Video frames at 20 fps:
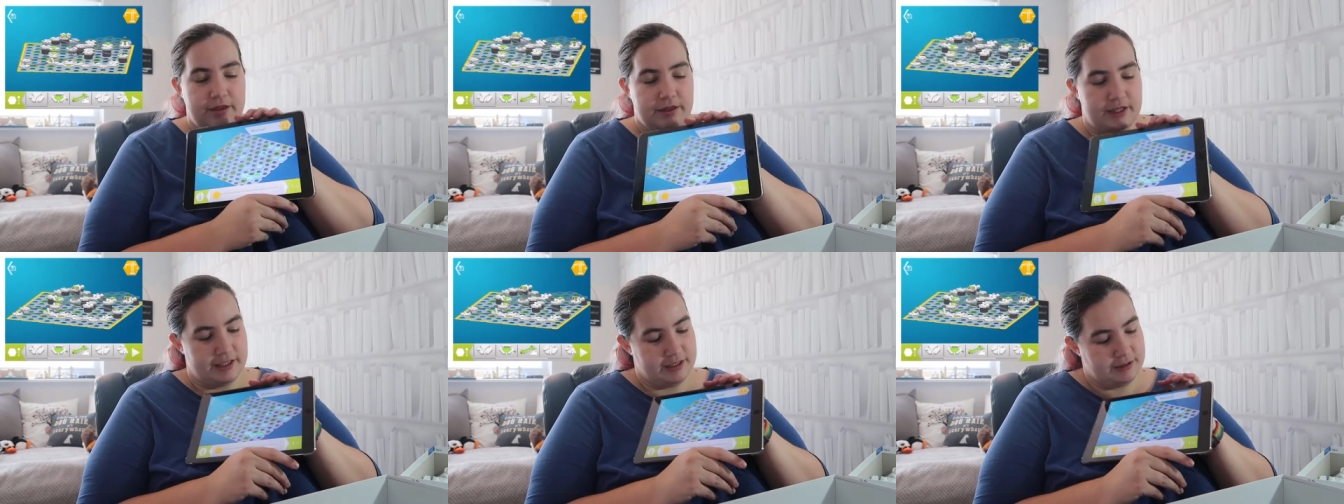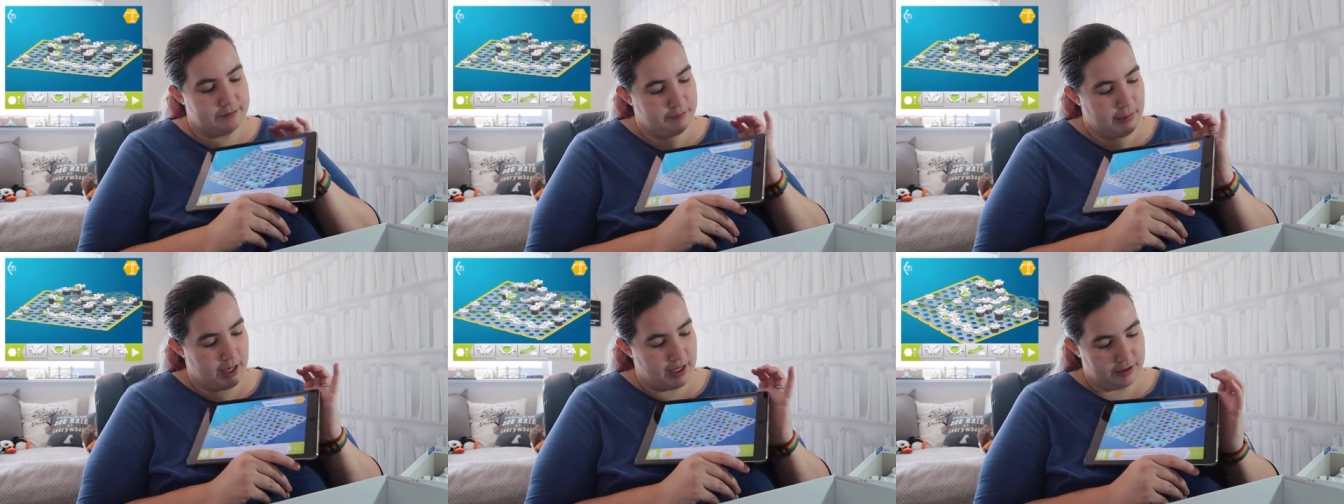
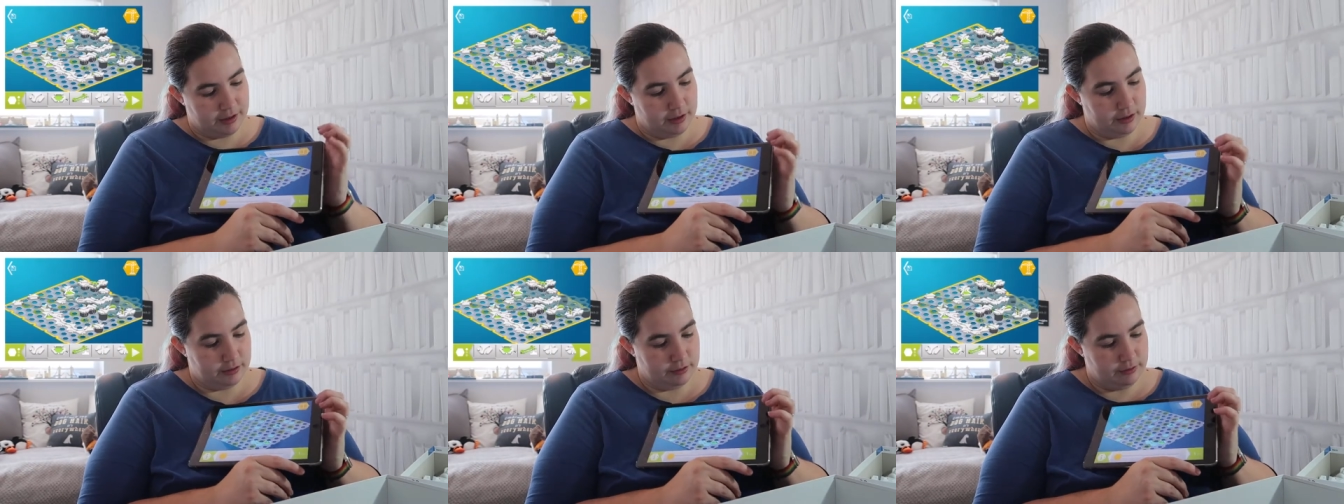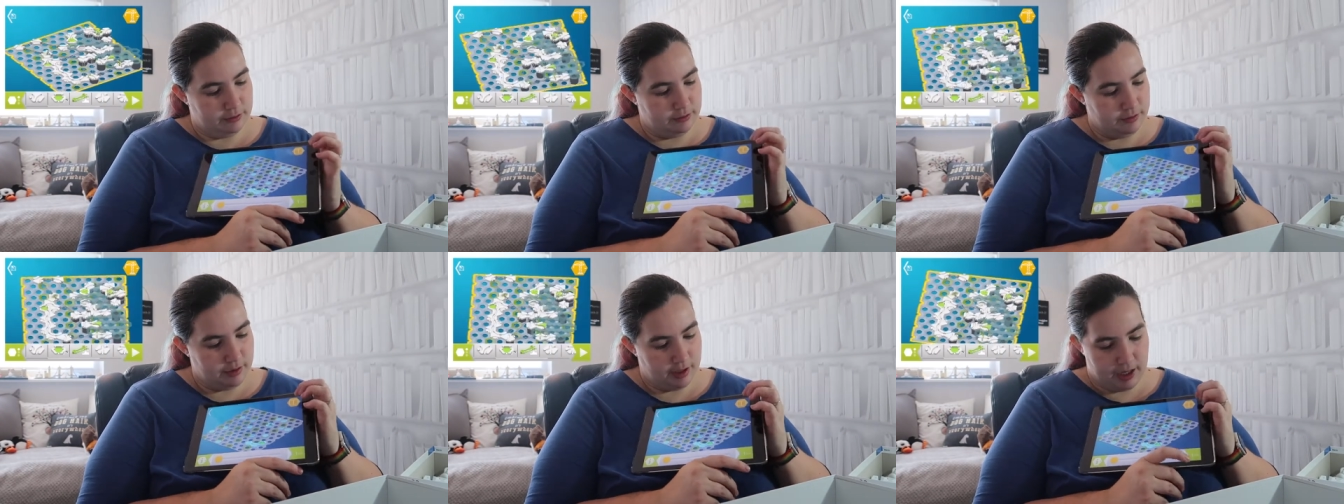this
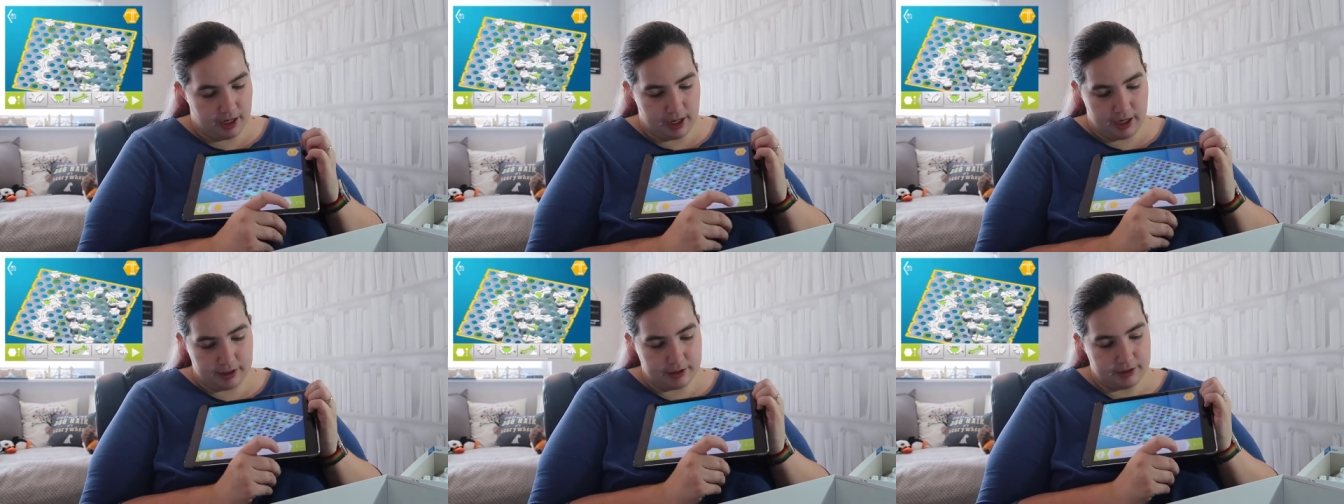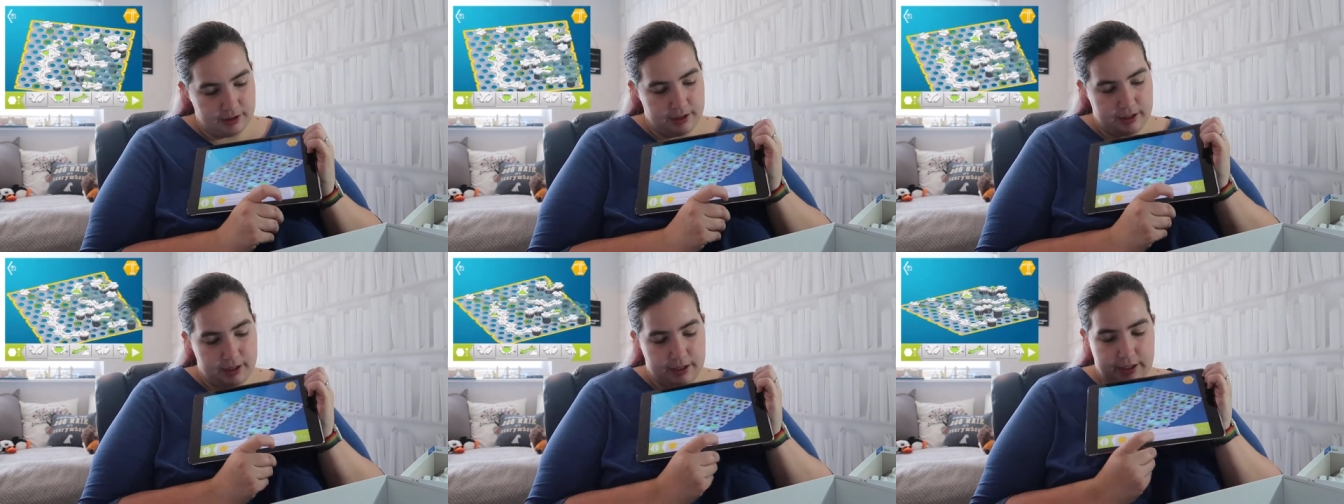manual
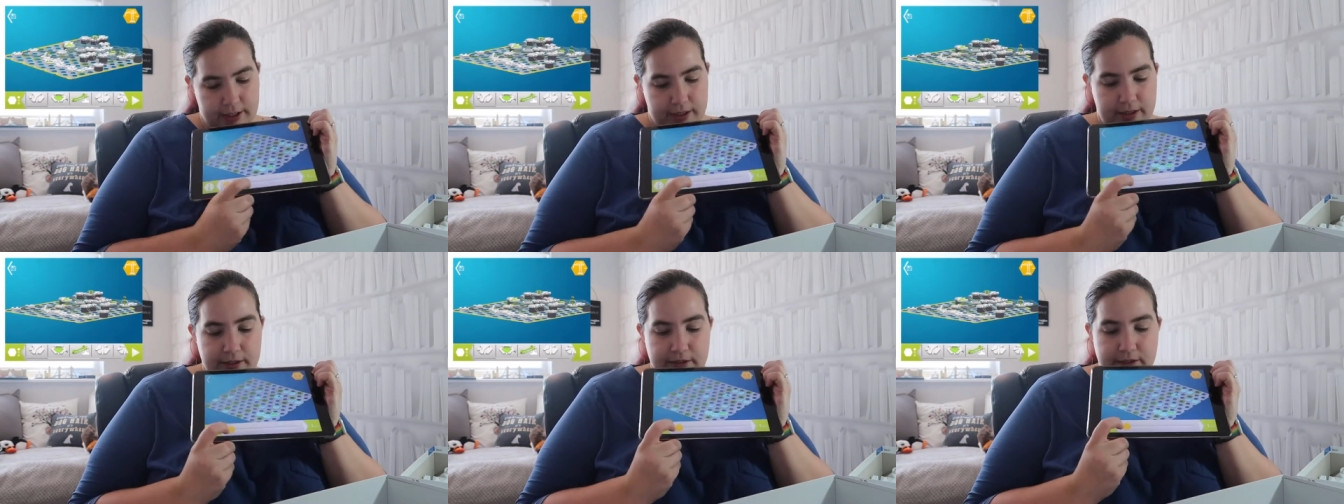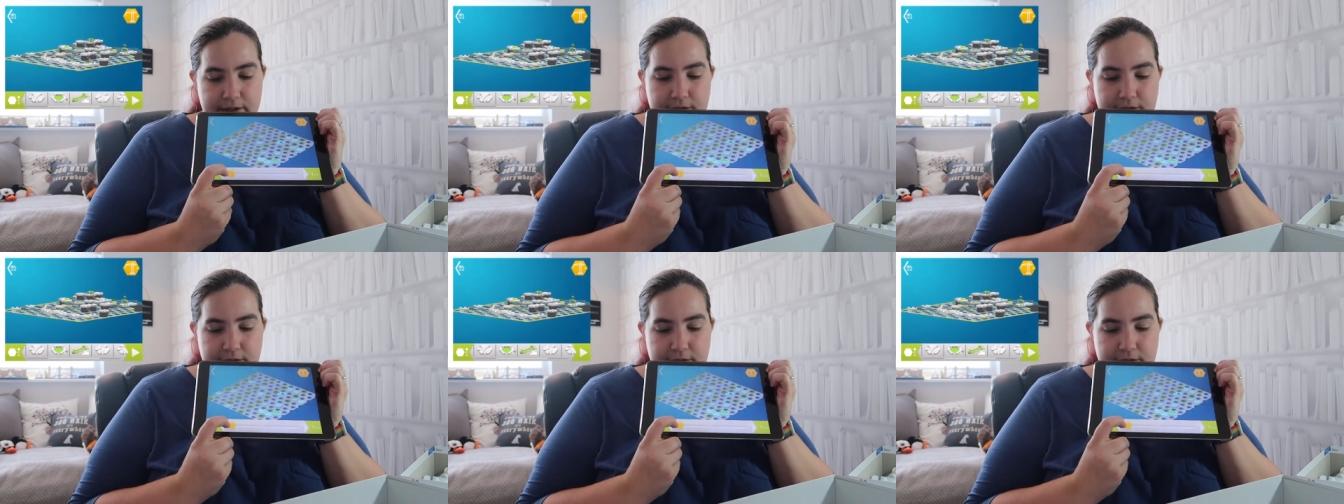and it